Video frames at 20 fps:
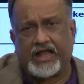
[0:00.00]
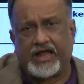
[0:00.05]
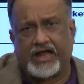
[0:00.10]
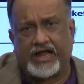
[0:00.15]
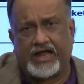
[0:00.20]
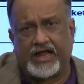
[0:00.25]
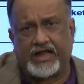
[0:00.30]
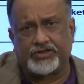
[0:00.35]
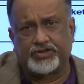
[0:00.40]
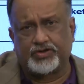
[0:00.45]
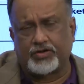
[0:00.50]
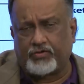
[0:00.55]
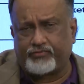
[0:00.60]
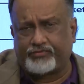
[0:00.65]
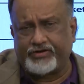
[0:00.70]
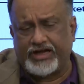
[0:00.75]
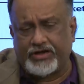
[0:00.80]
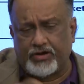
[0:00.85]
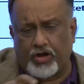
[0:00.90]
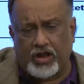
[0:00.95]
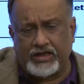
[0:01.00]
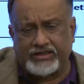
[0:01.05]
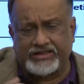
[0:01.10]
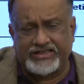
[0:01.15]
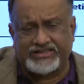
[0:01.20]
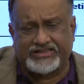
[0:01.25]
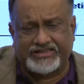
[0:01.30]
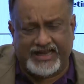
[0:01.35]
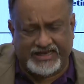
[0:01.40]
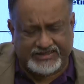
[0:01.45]
So, in all
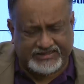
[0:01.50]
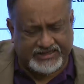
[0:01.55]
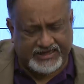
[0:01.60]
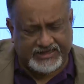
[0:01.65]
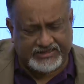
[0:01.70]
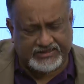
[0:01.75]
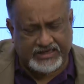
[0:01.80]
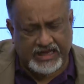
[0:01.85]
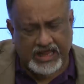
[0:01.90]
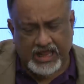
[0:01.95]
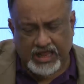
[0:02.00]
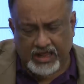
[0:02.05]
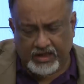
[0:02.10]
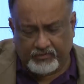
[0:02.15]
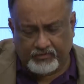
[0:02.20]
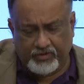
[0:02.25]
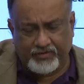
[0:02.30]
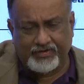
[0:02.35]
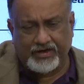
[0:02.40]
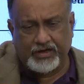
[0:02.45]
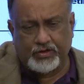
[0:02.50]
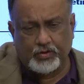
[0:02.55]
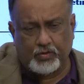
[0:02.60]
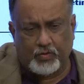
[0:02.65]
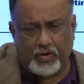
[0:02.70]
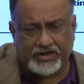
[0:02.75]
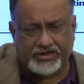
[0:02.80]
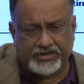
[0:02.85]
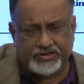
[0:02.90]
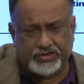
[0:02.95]
these cases we will do
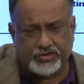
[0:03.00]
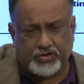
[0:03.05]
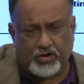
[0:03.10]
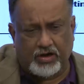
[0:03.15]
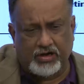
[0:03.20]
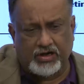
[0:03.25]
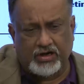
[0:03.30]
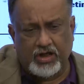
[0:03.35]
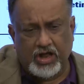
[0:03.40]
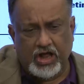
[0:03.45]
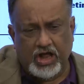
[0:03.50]
what is called